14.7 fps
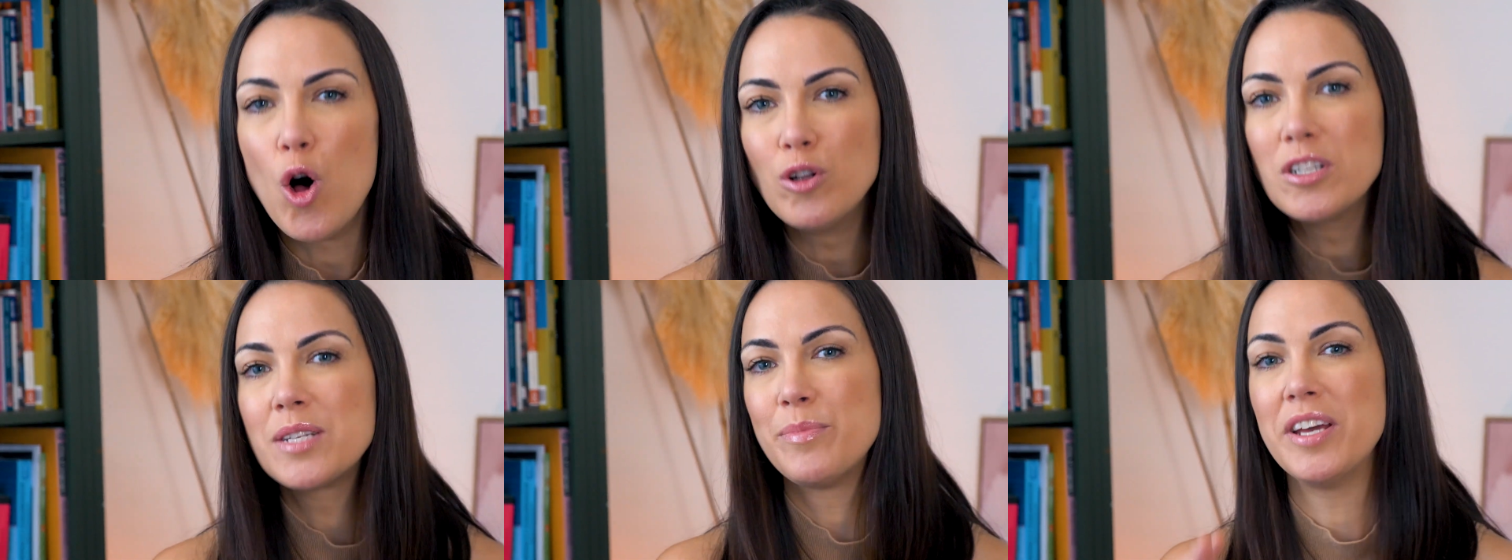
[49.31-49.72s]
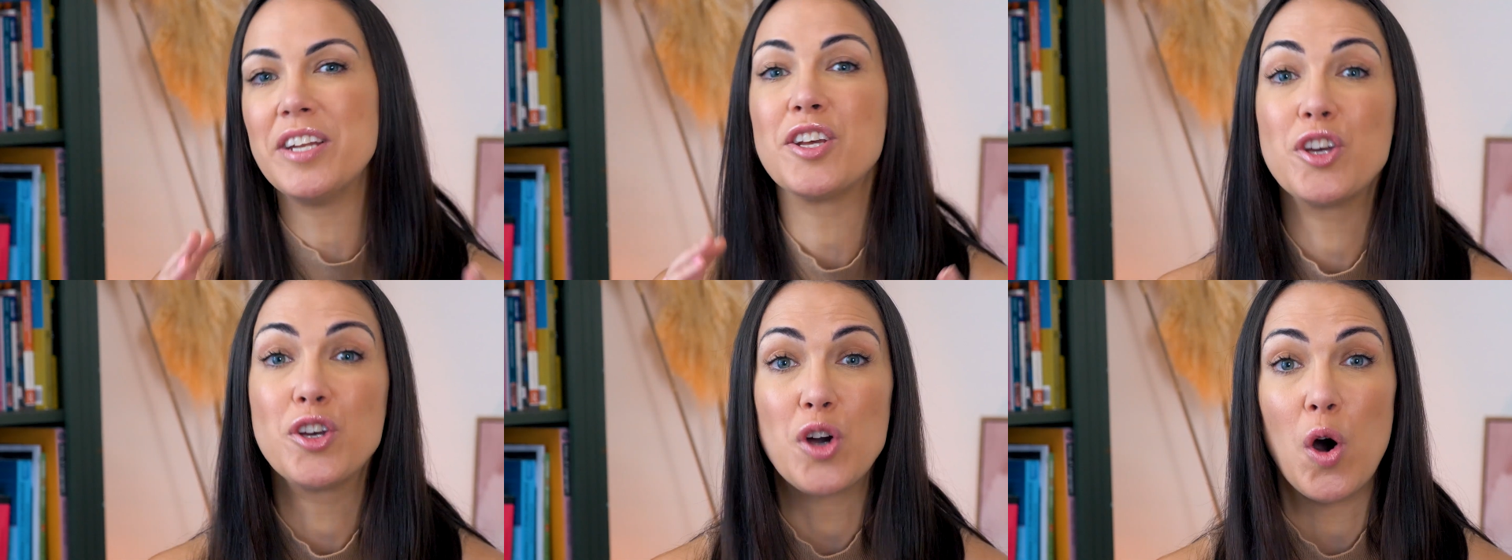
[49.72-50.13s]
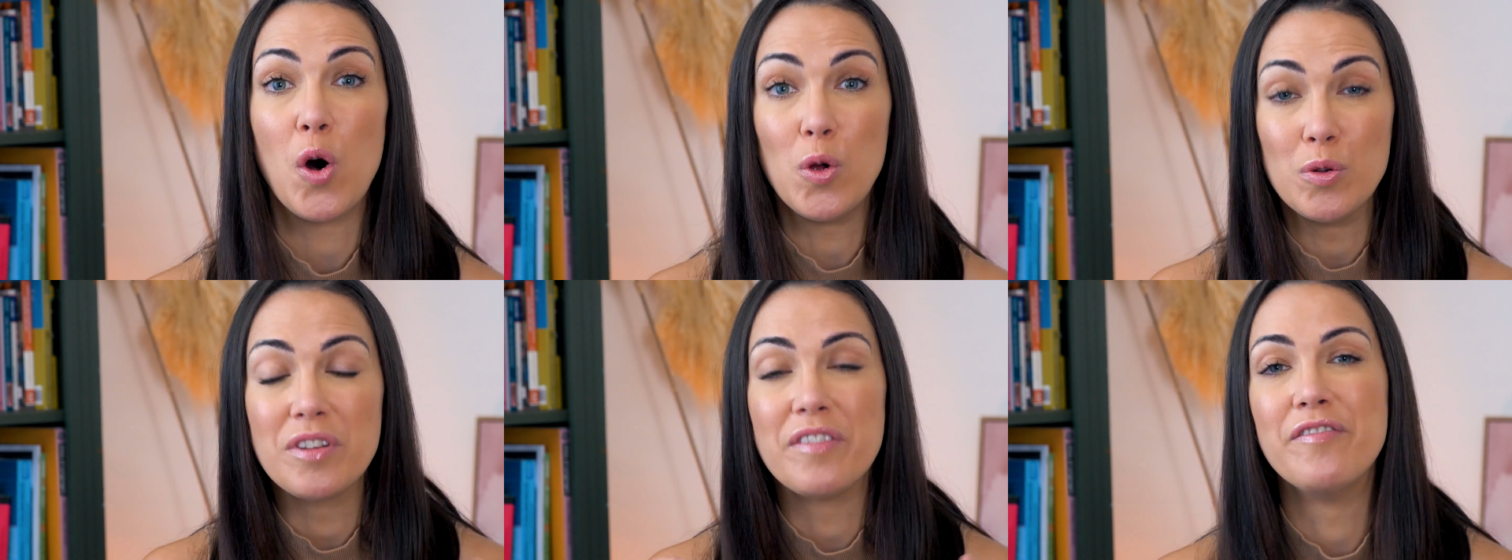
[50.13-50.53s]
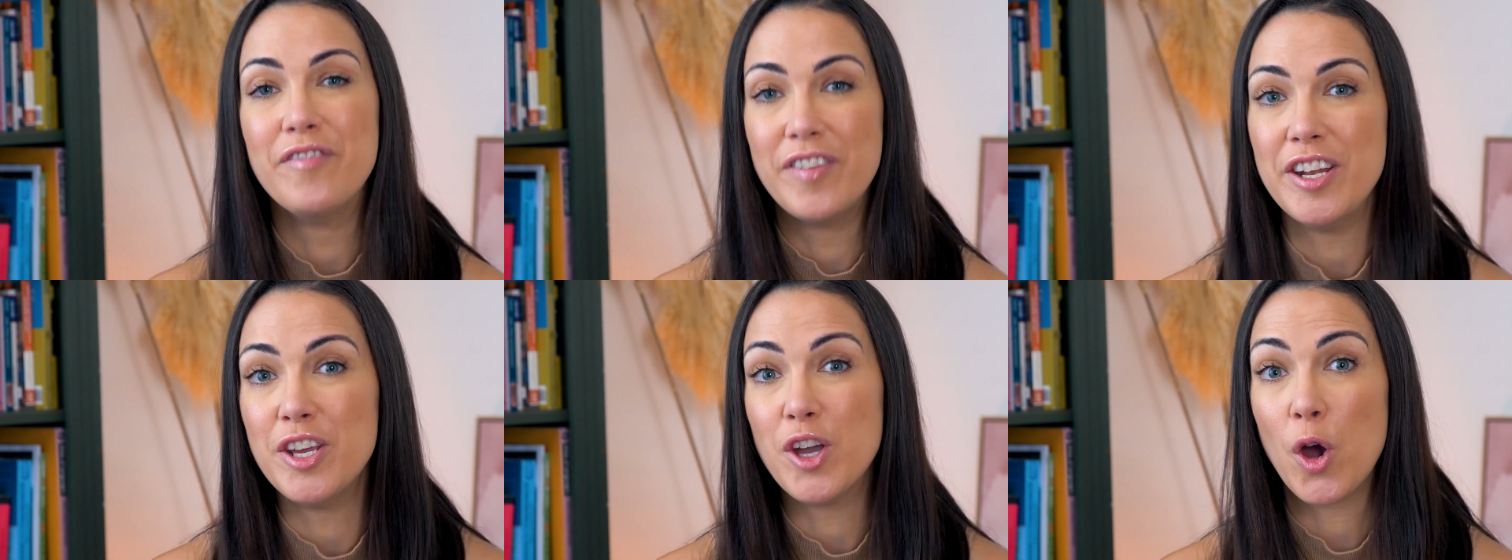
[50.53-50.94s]
ultimate gold
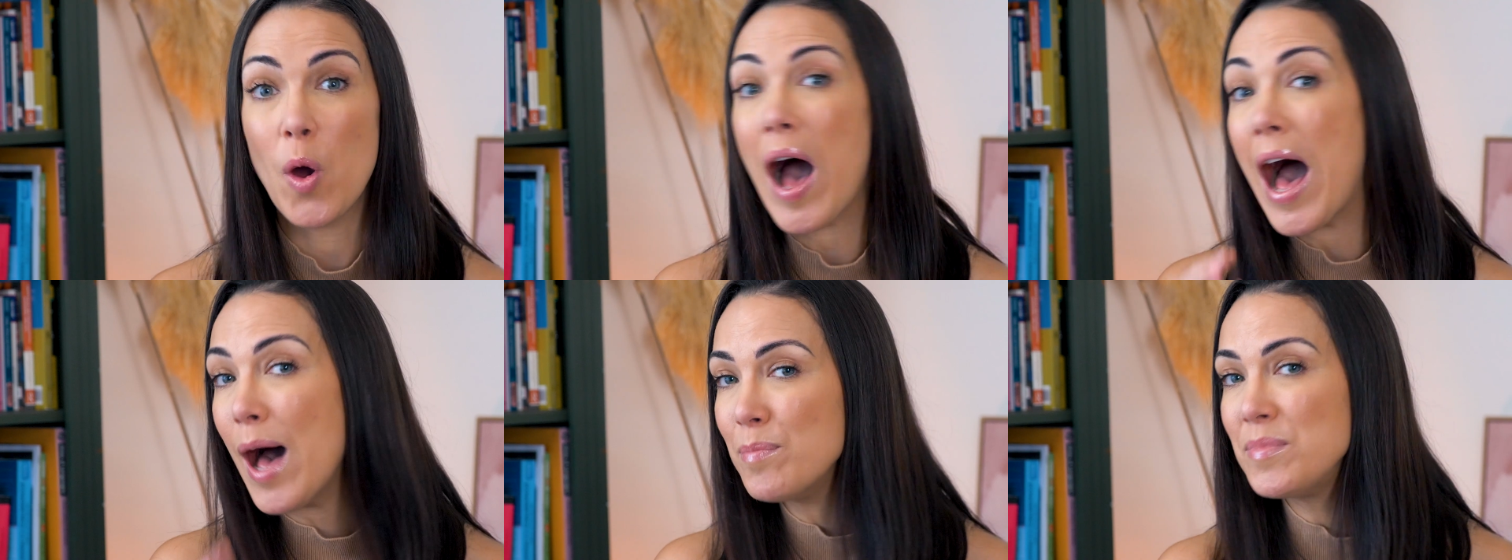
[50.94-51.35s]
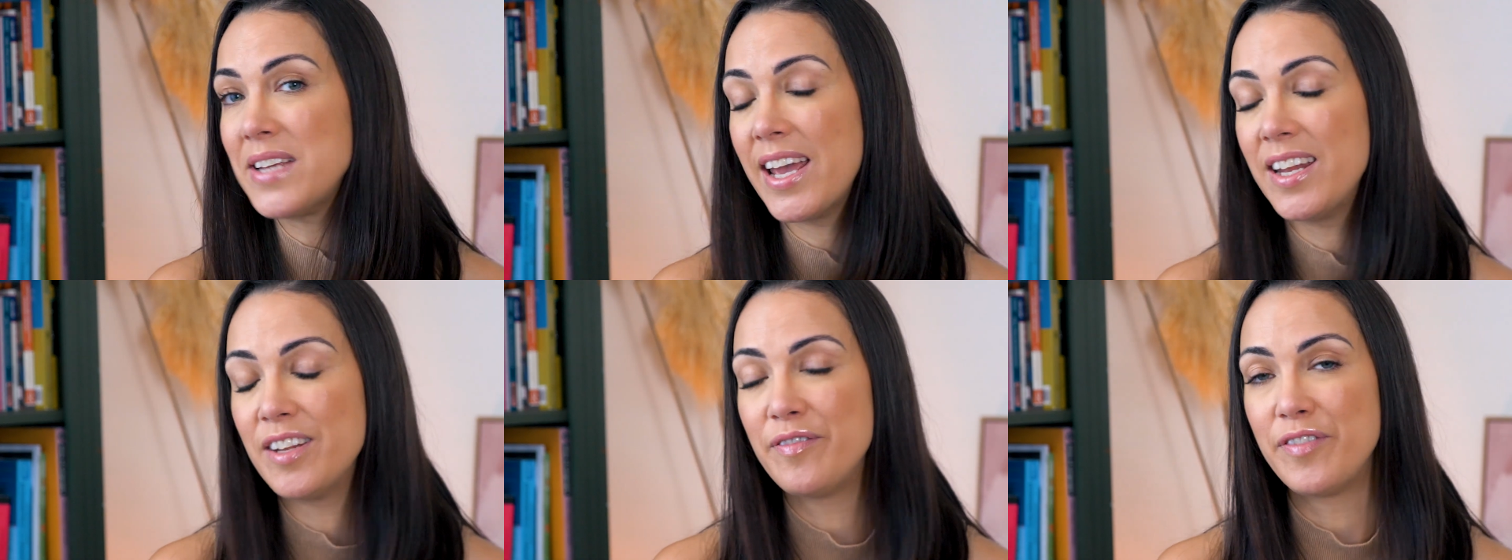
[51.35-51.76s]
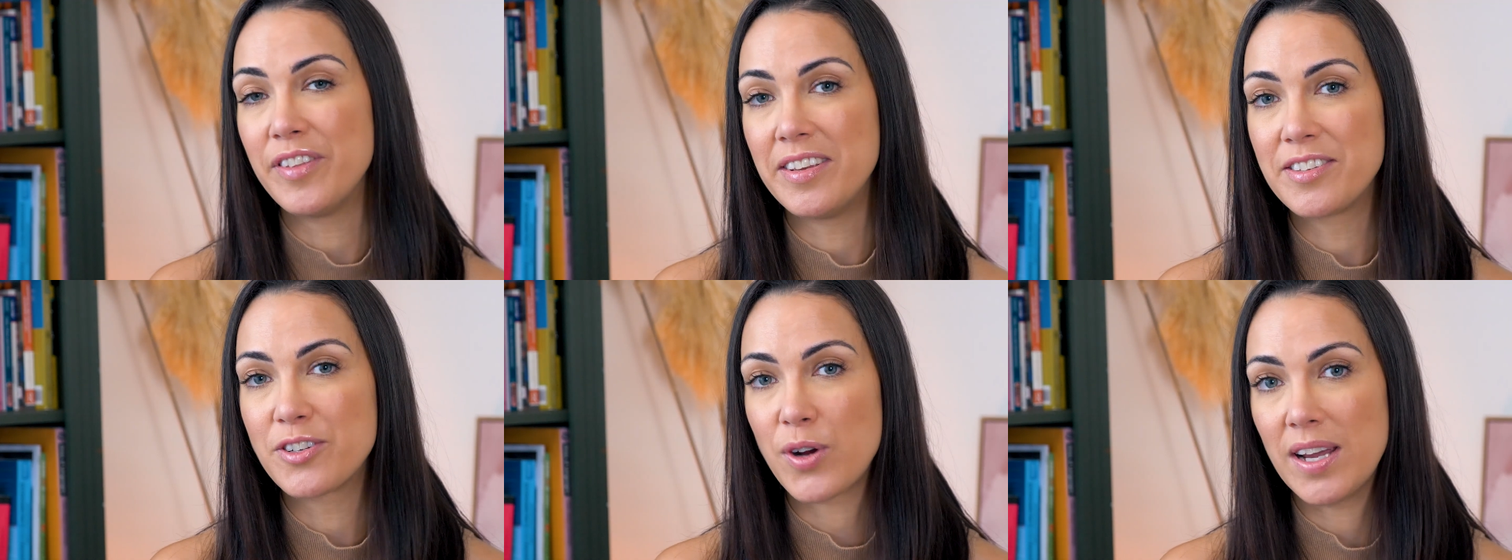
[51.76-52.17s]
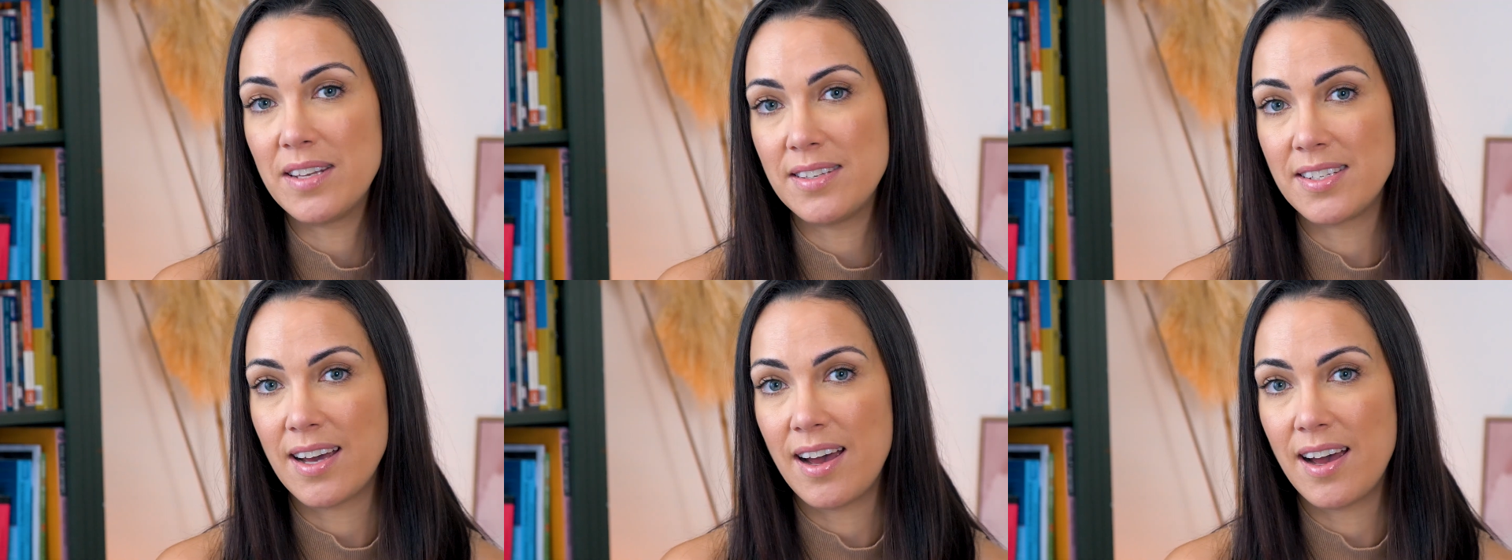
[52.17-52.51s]
video updated for these crazy